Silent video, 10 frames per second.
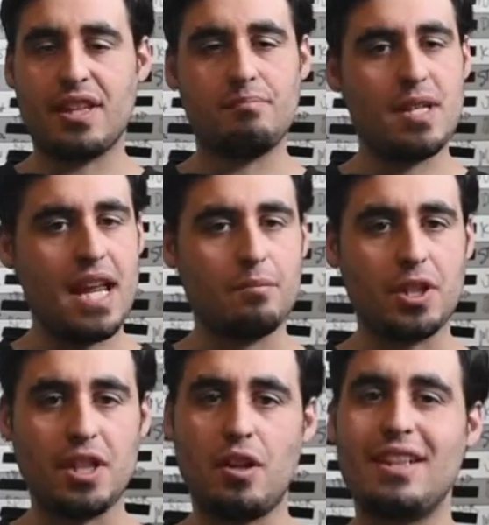They've been able
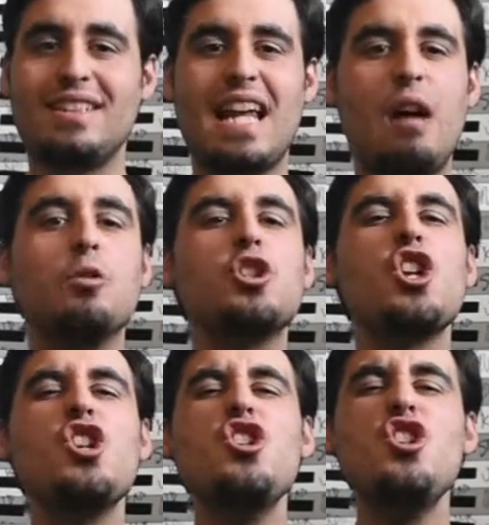to establish
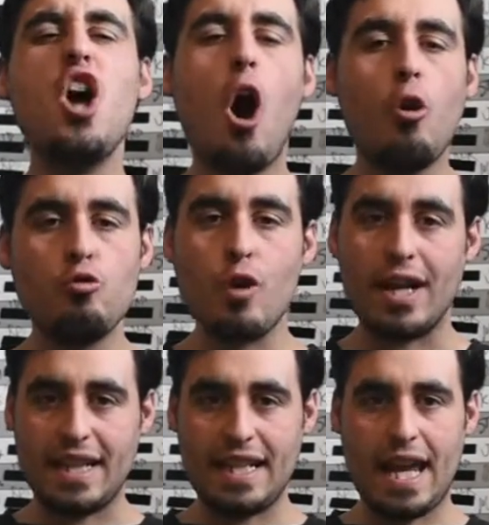no
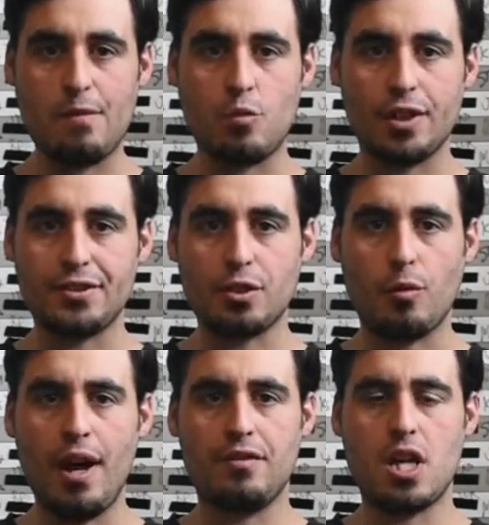running game
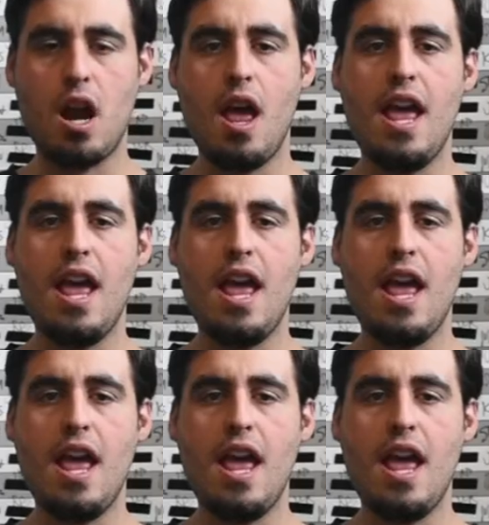whatsoever,